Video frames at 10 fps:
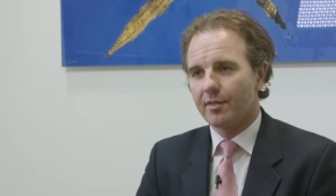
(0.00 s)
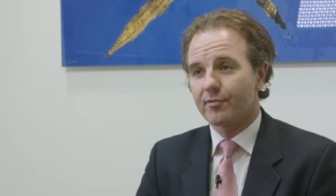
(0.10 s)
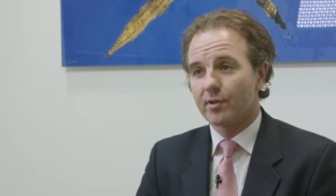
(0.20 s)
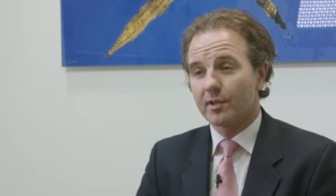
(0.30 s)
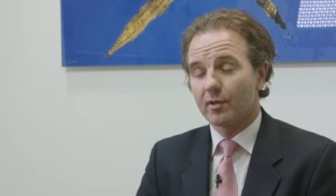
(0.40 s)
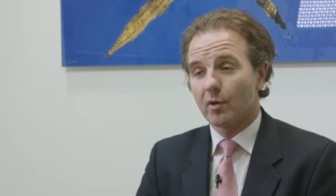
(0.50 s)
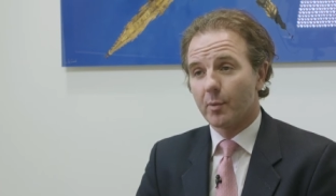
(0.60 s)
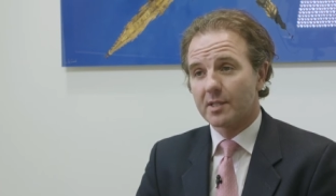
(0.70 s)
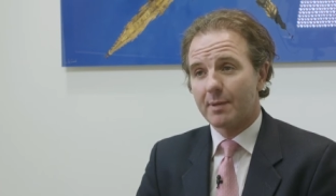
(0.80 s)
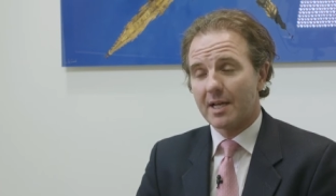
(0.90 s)
through the
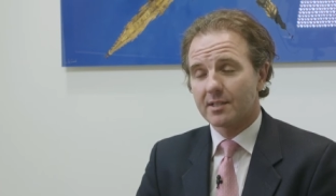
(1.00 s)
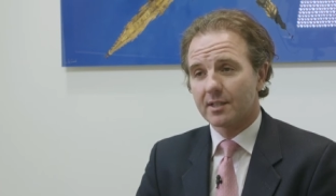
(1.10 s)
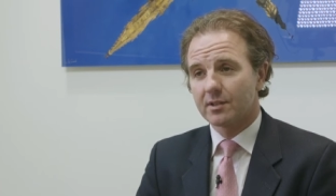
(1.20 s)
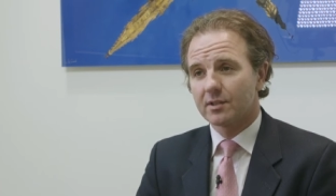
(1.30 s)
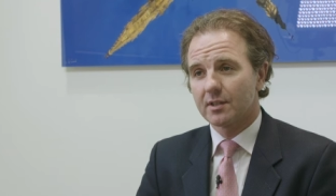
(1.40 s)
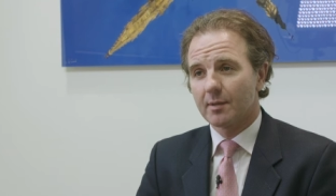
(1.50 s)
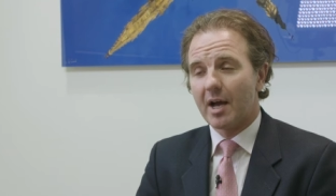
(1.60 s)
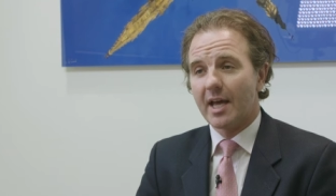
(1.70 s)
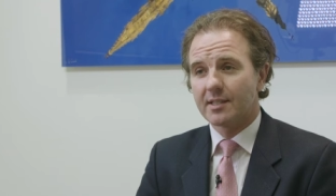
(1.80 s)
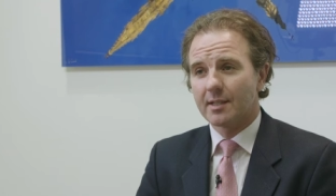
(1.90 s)
Northwest Passage
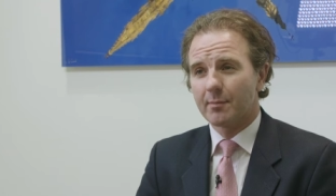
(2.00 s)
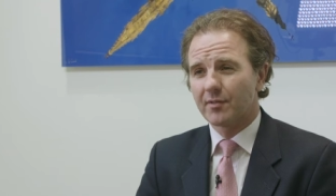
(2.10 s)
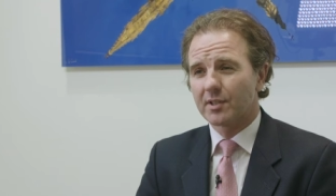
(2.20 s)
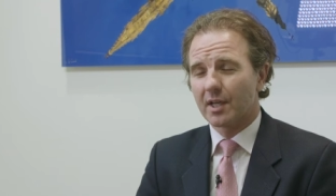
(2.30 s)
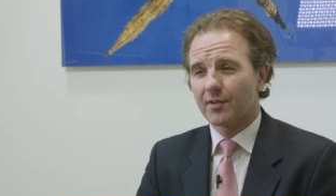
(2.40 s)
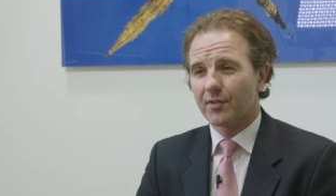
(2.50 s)
about eighteen months ago.